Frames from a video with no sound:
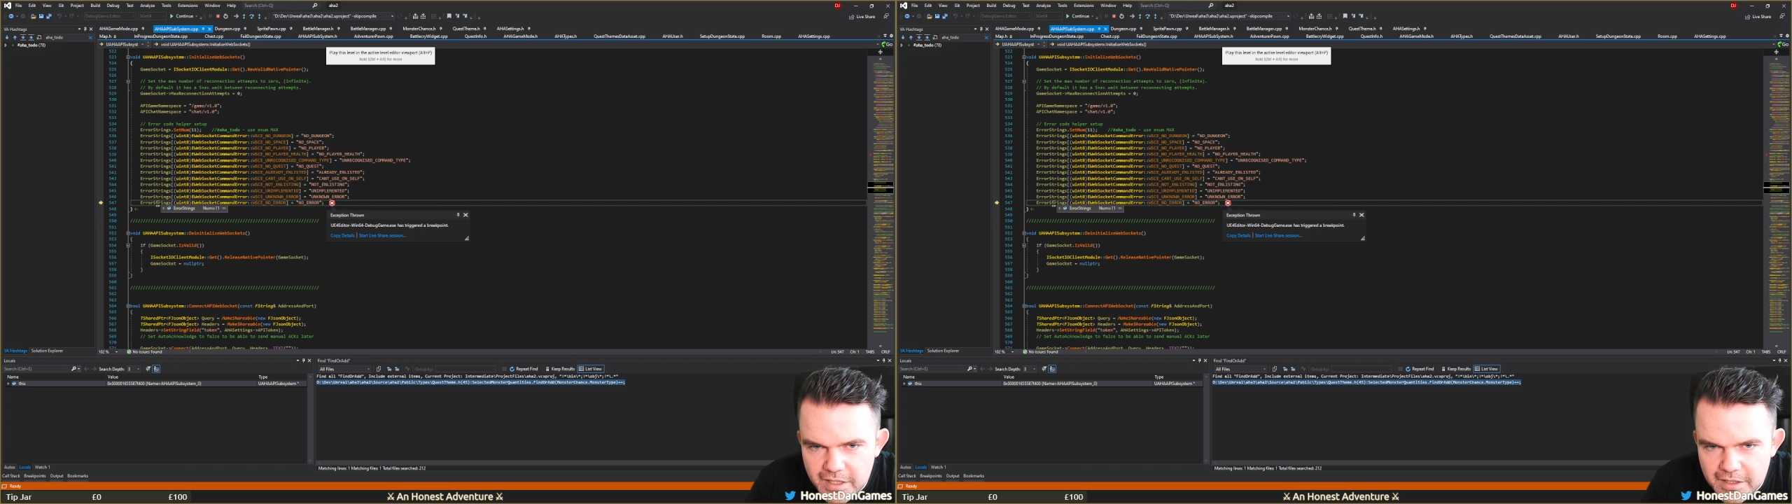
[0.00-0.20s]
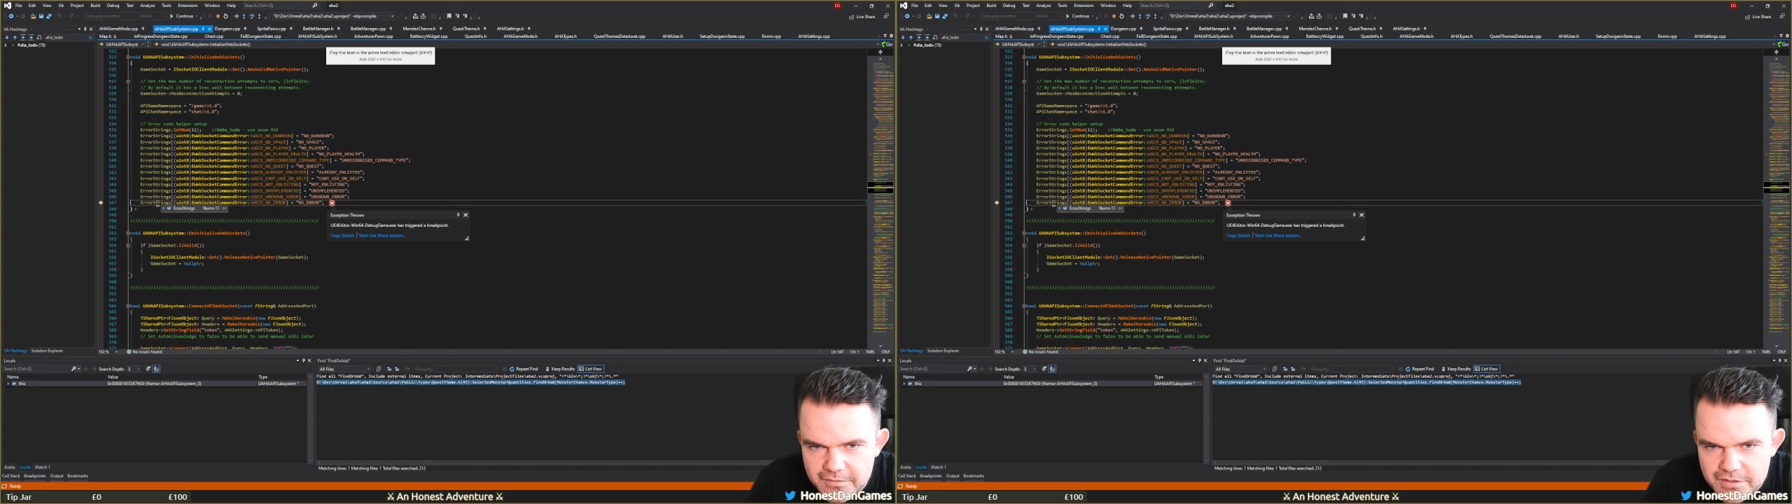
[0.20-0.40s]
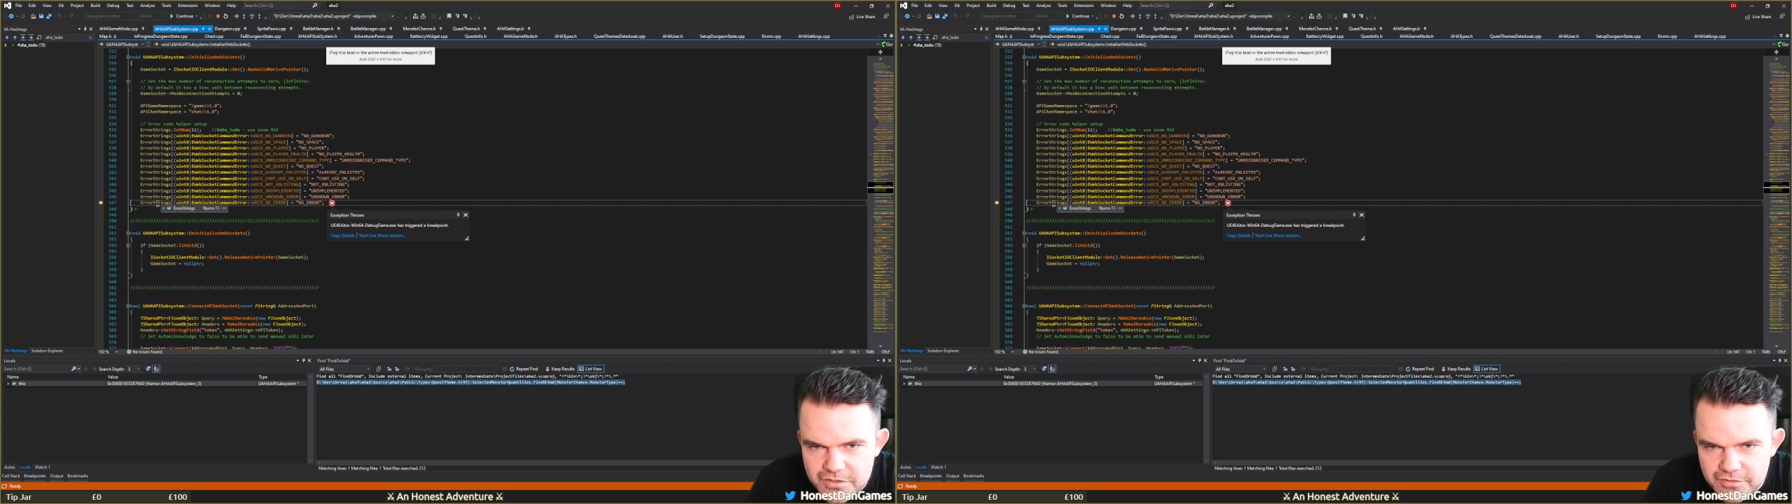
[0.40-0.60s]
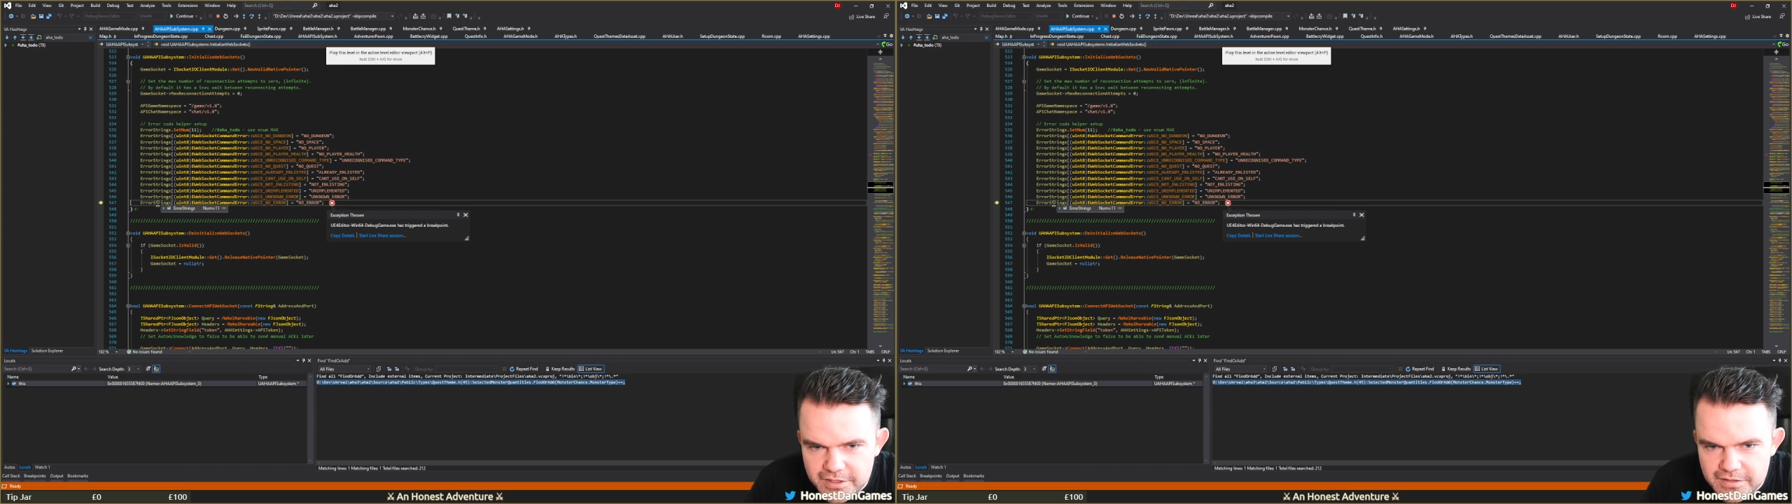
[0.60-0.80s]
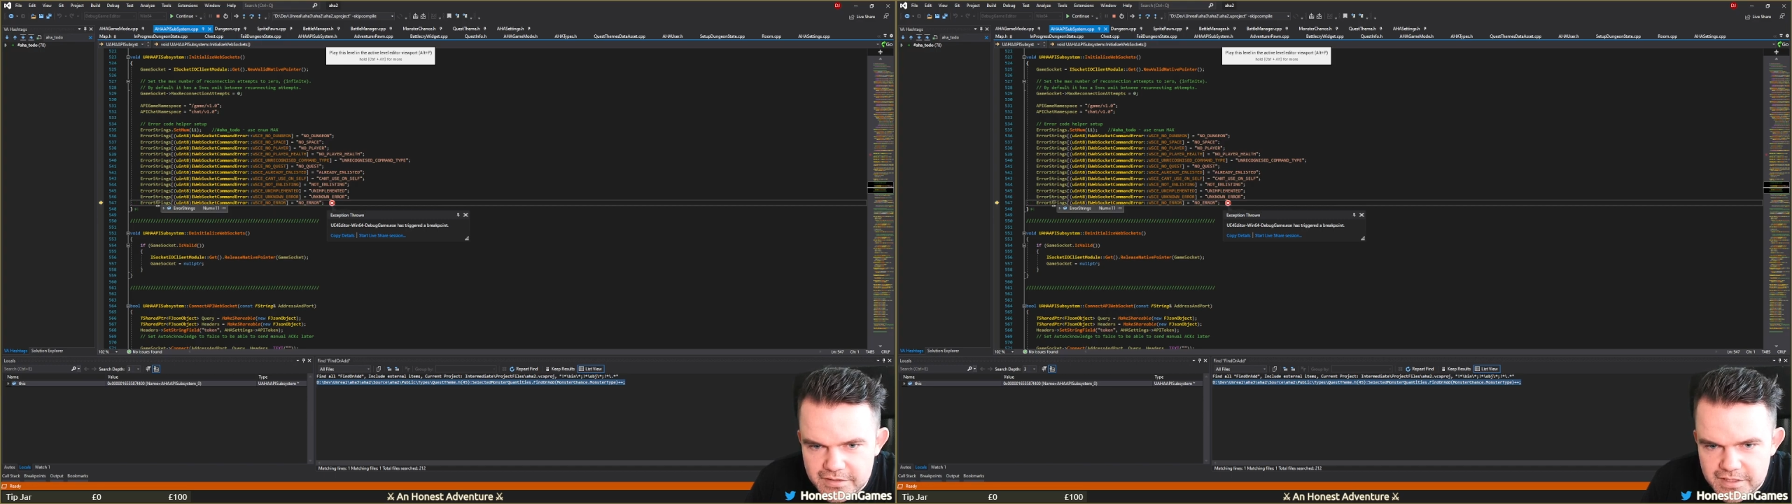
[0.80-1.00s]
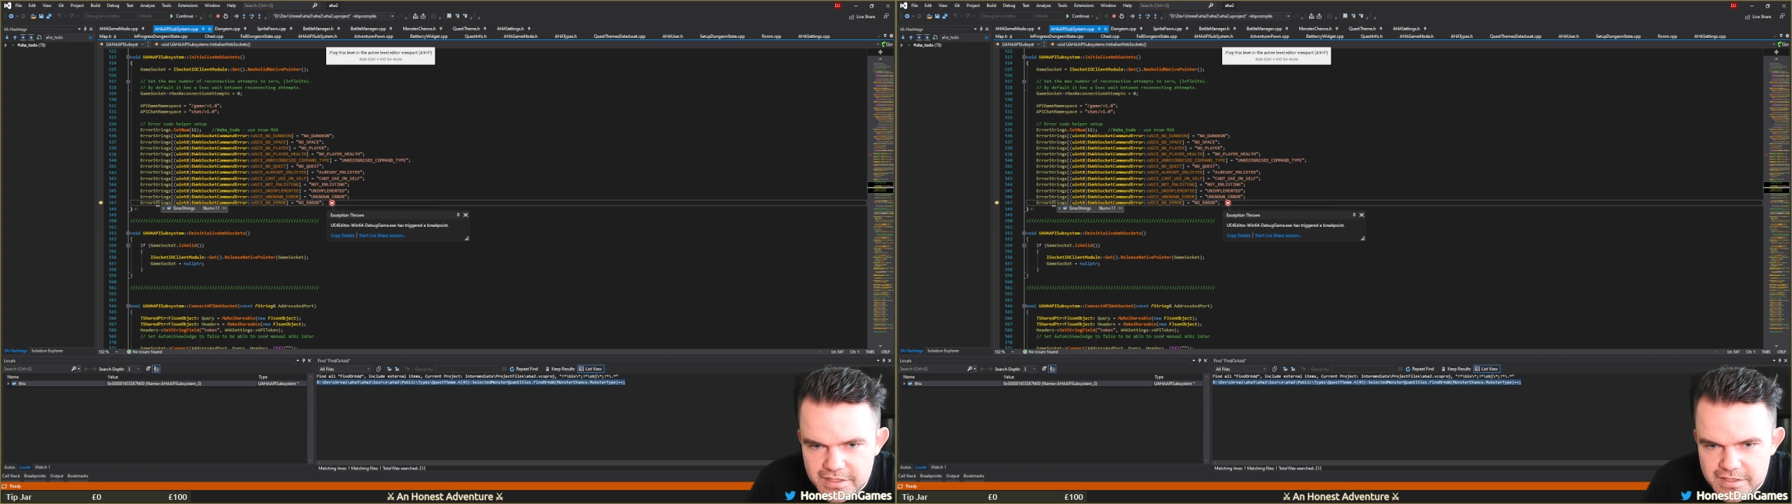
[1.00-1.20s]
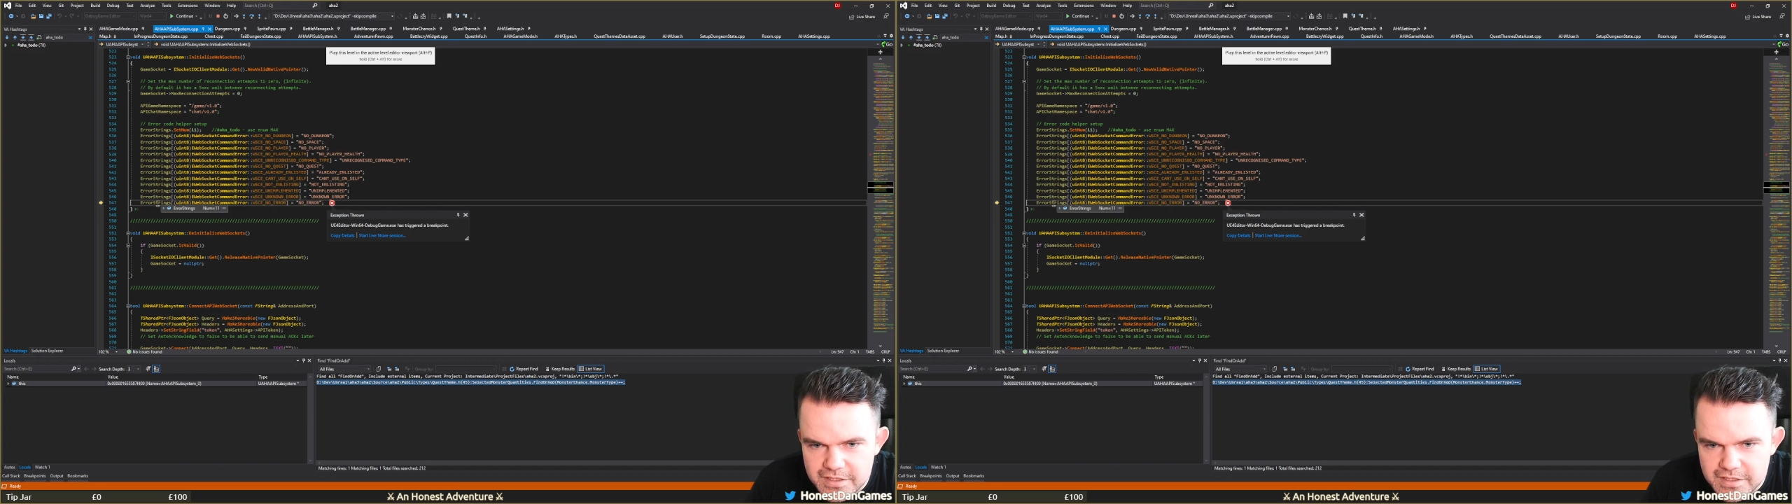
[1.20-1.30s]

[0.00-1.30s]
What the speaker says: error strings is